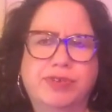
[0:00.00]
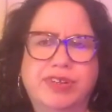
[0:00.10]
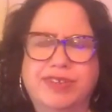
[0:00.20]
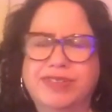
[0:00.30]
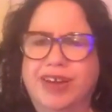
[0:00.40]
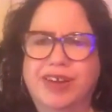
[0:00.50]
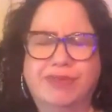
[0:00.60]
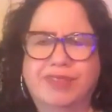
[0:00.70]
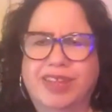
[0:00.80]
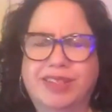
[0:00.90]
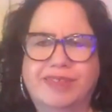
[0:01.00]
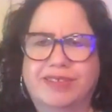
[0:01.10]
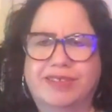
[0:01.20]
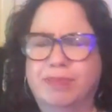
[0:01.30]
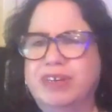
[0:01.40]
He's kind of like
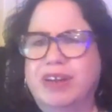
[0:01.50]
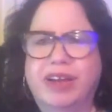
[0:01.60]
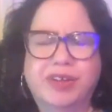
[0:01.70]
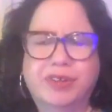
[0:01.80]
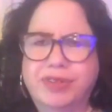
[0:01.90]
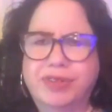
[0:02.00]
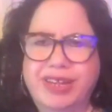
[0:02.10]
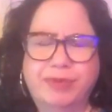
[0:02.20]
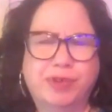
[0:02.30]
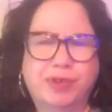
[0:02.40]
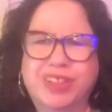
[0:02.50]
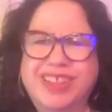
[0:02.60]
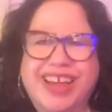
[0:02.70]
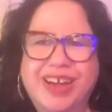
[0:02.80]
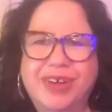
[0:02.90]
this maniacal, evil
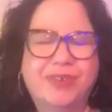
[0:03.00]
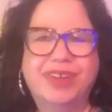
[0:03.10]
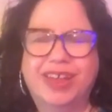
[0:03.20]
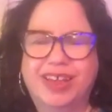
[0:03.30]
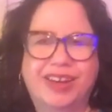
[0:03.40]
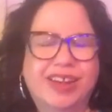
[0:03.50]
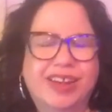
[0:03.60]
clown, and